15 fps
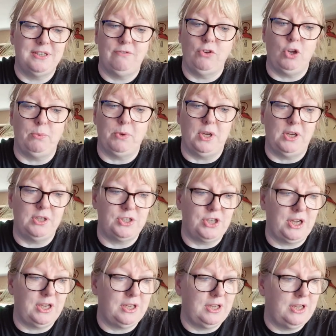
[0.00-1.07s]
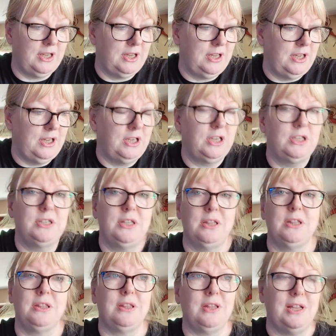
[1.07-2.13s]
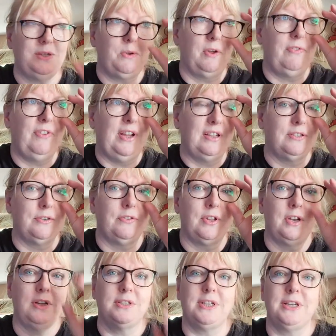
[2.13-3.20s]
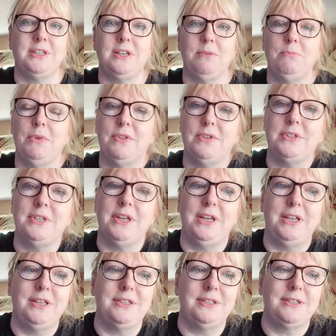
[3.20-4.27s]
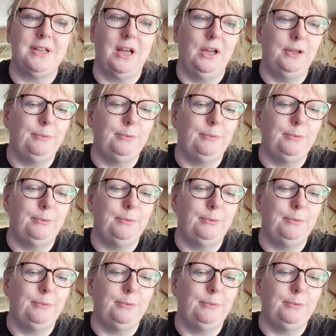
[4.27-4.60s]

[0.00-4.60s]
I haven't got my card yet. That's what I found over the last 18 months is